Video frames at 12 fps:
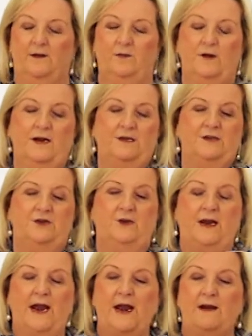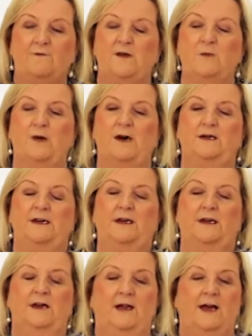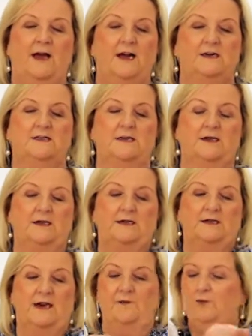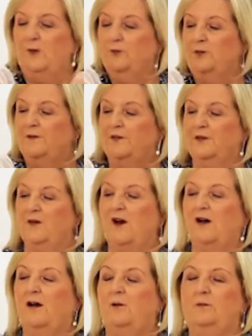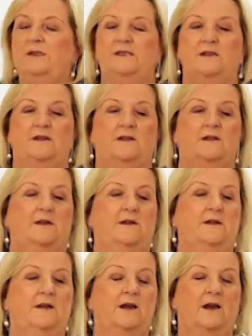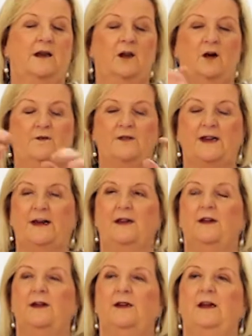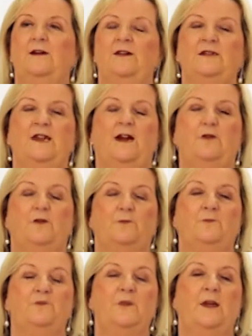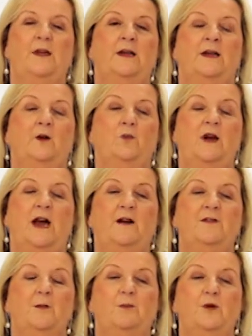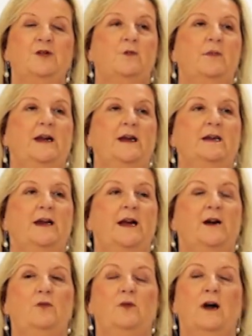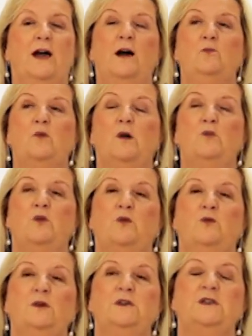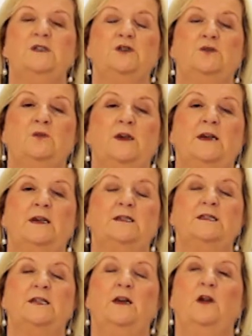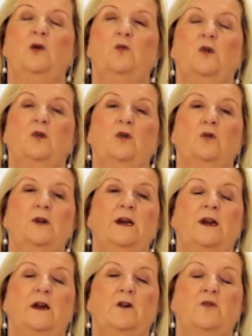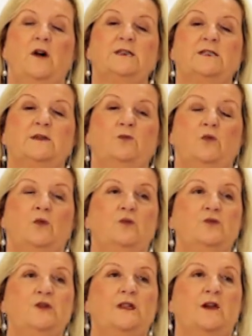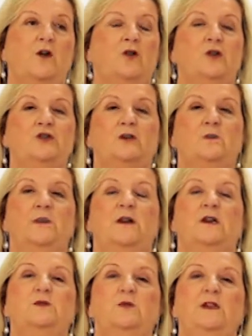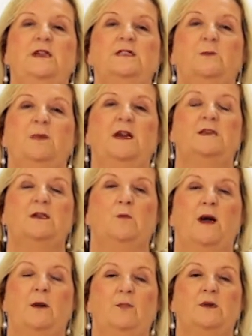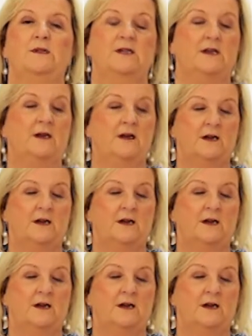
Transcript: Well done, everybody. Excellent. Everyone moving their arms. Lovely. Leave it down. We have the butter made now, and what we're going to do is we're going to the orchard because we need to pick some apples.